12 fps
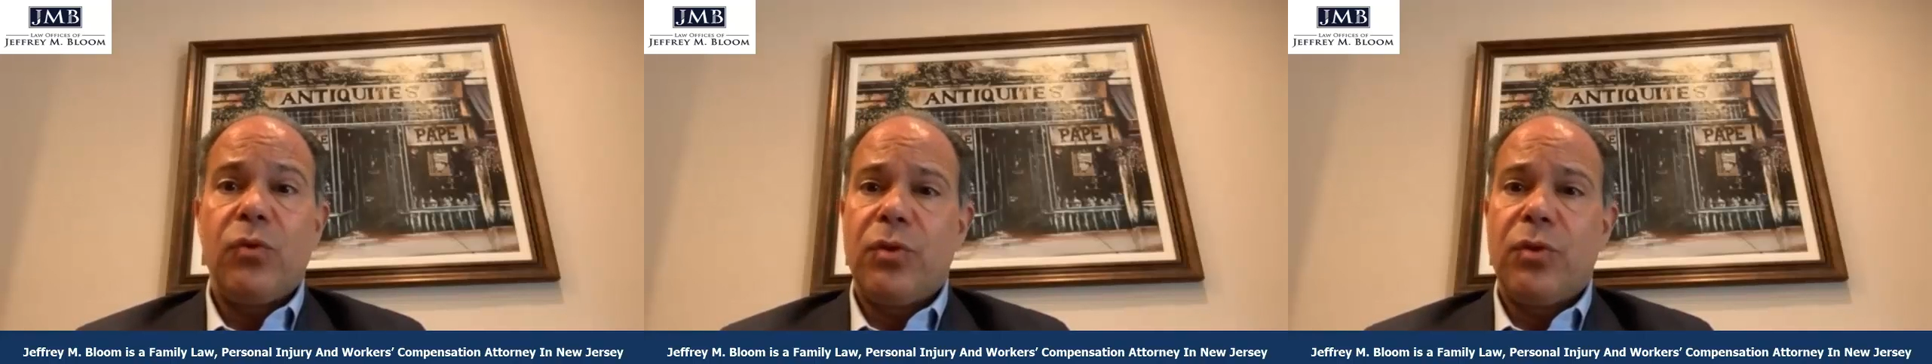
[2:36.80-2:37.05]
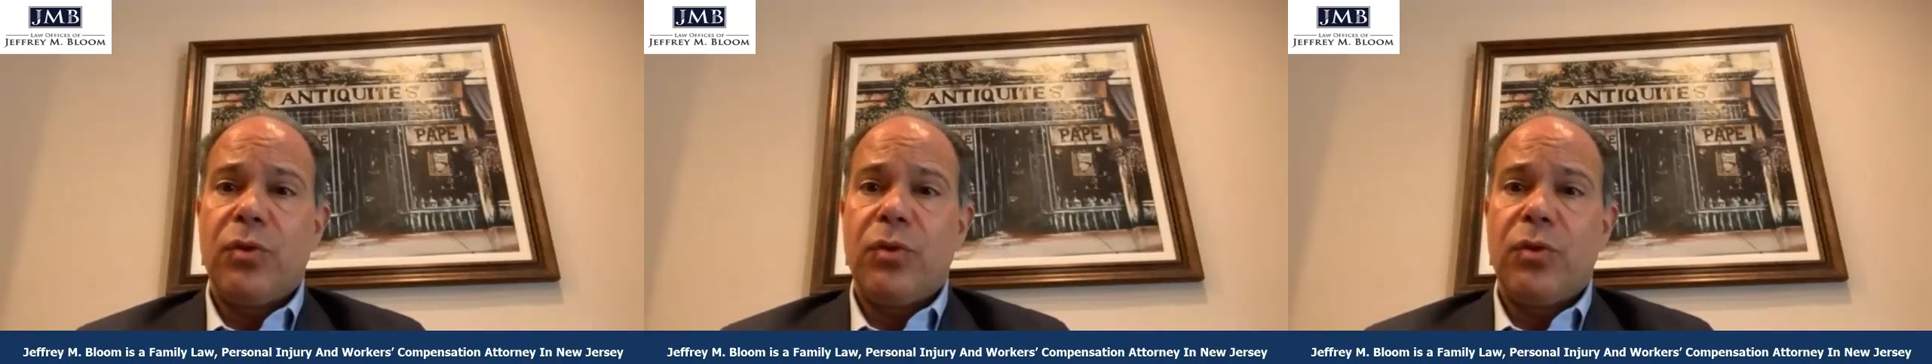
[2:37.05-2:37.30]

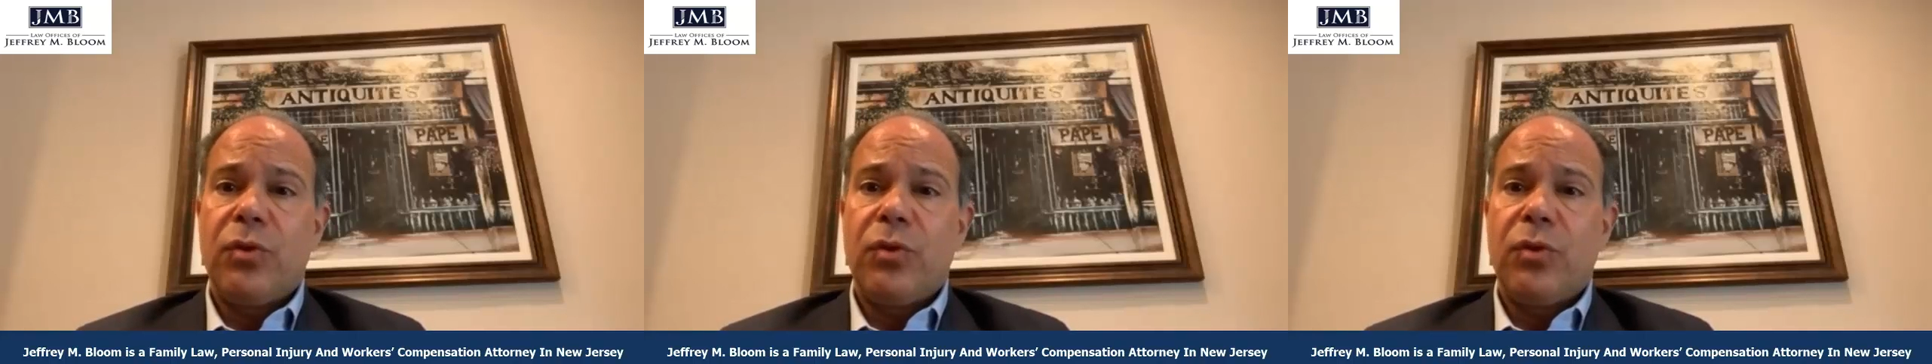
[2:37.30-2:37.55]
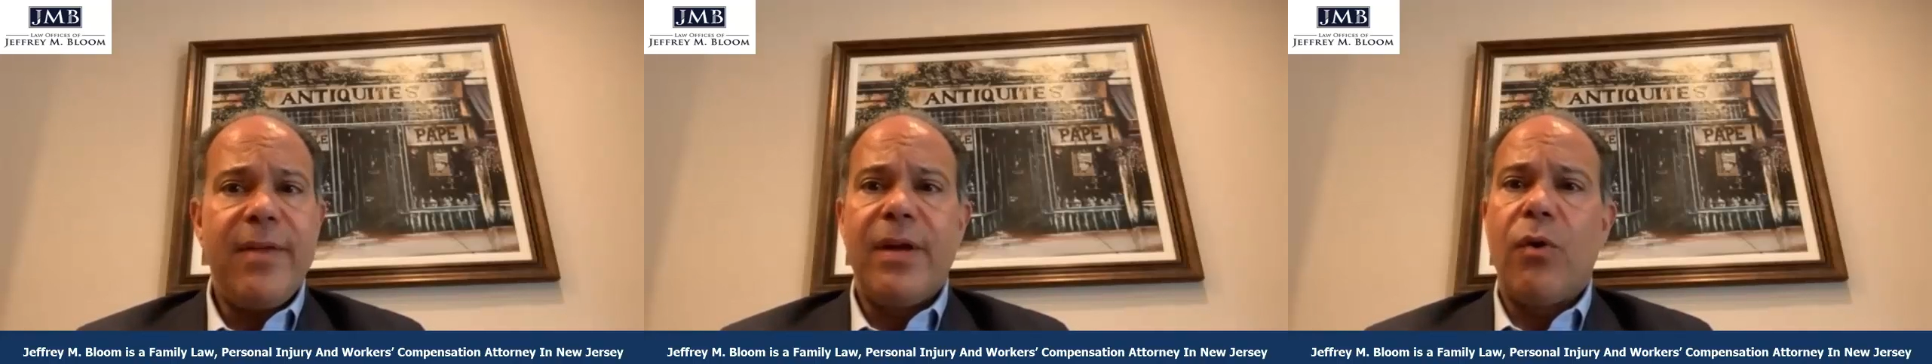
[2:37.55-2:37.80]
That's
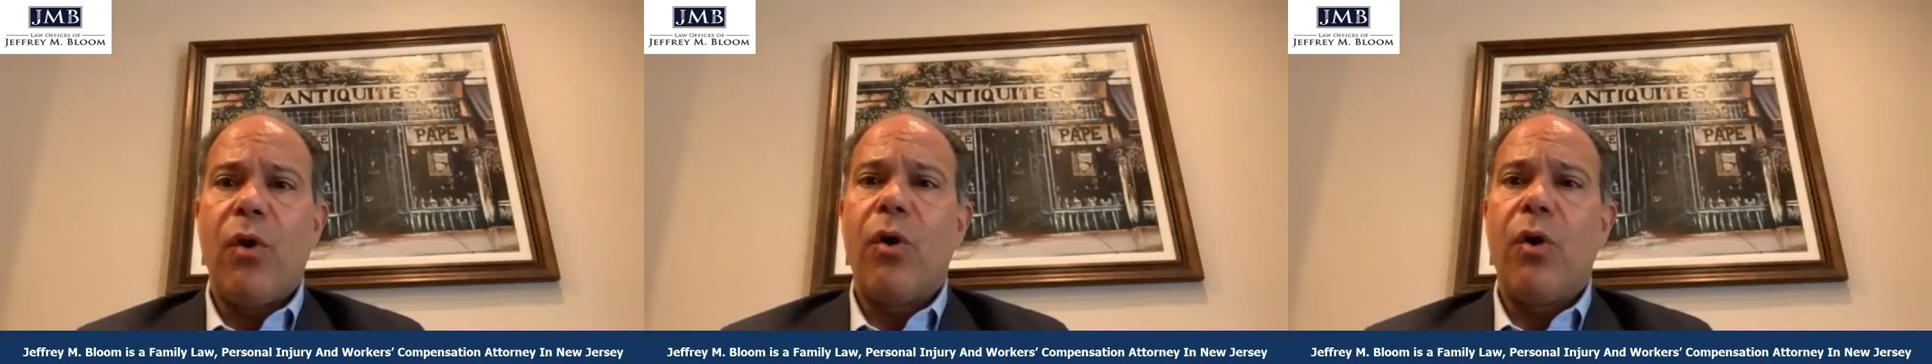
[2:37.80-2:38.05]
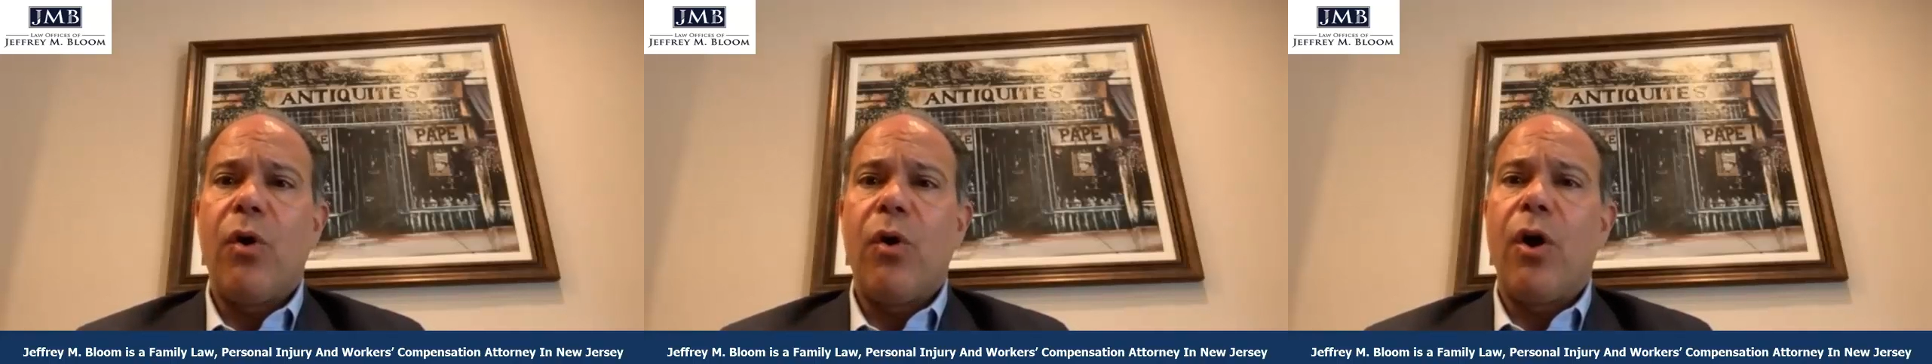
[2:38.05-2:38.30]
okay. There
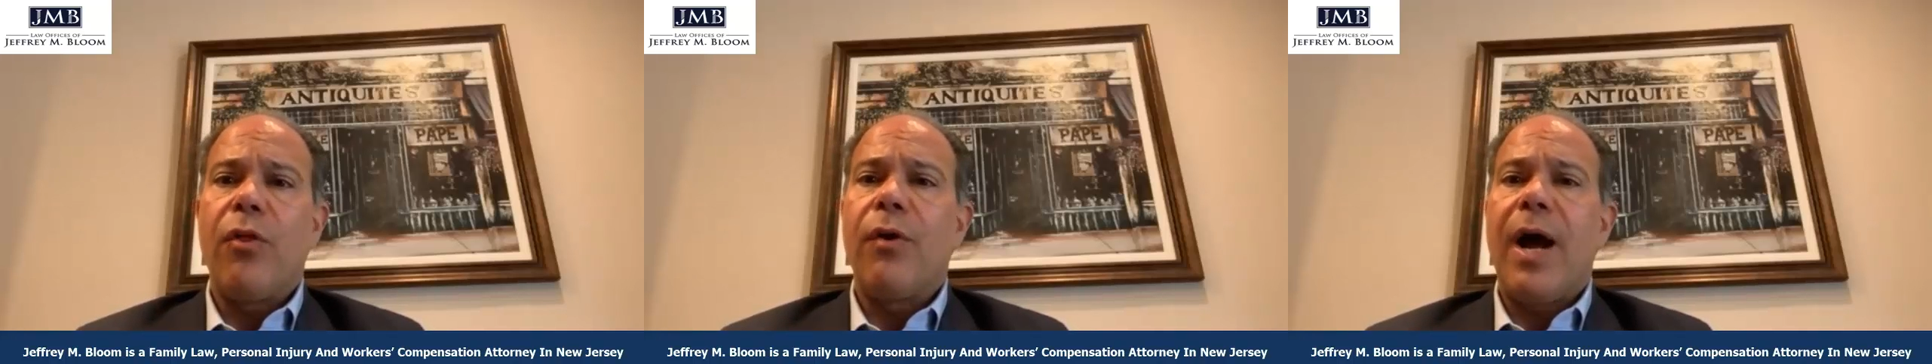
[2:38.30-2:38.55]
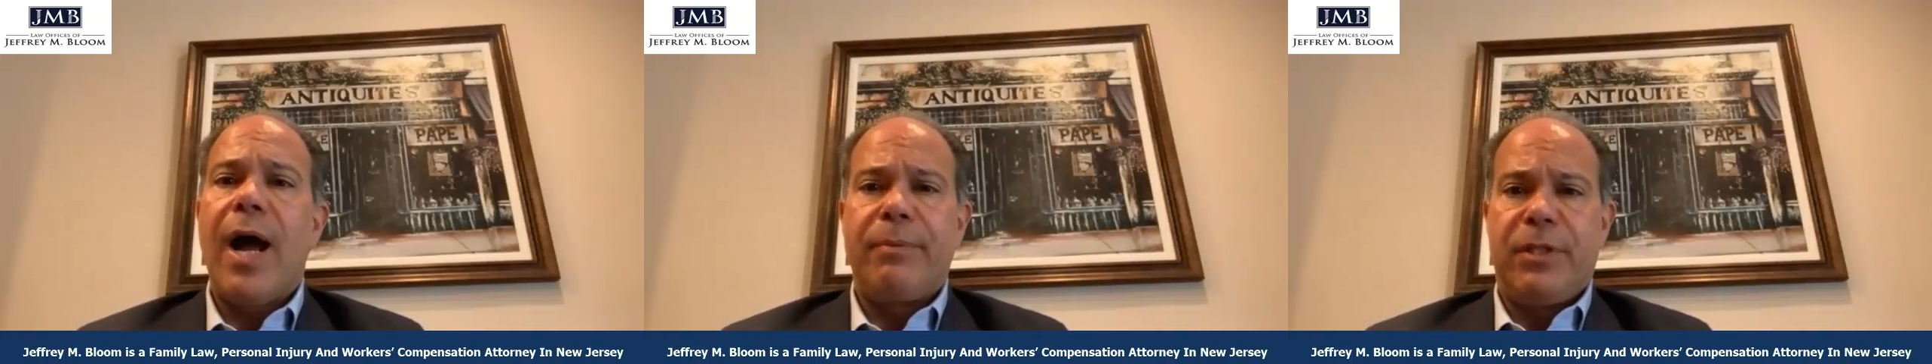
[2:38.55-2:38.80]
are
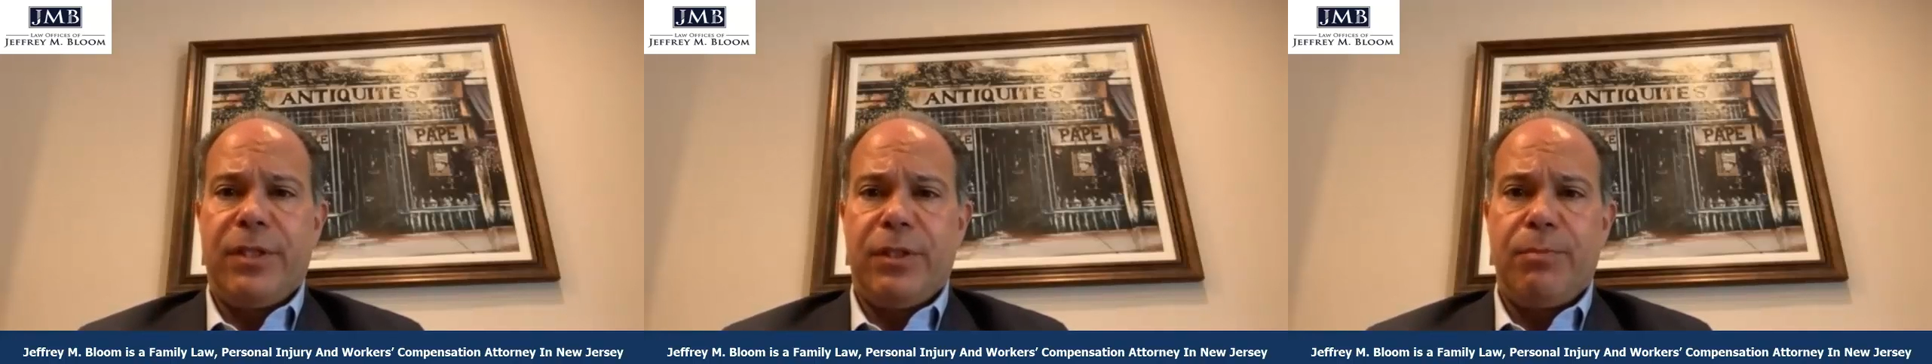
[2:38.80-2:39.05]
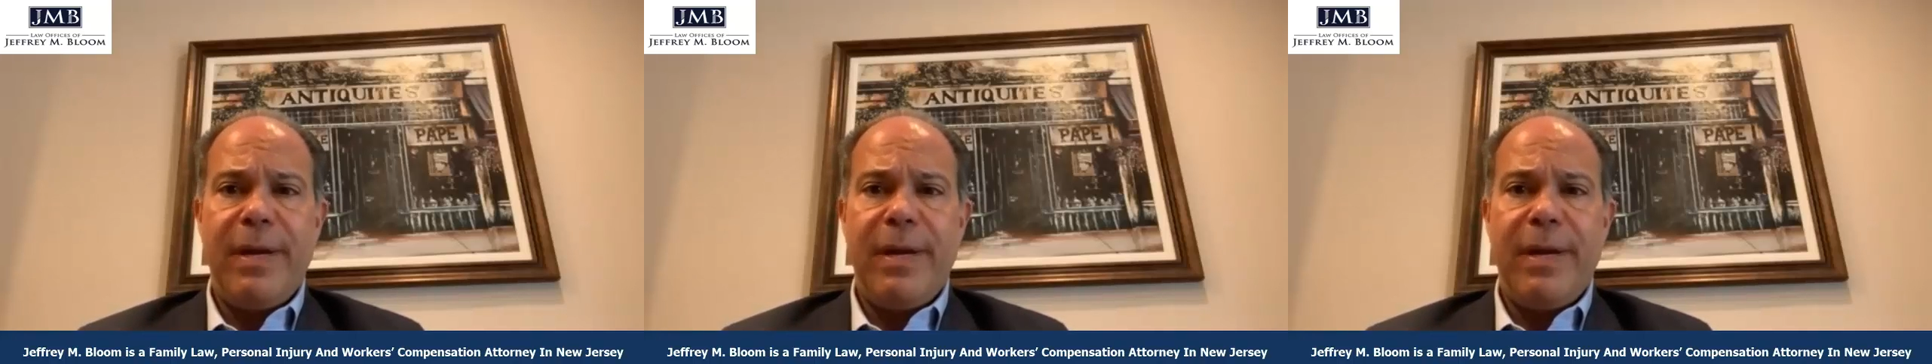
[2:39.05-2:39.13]
other options.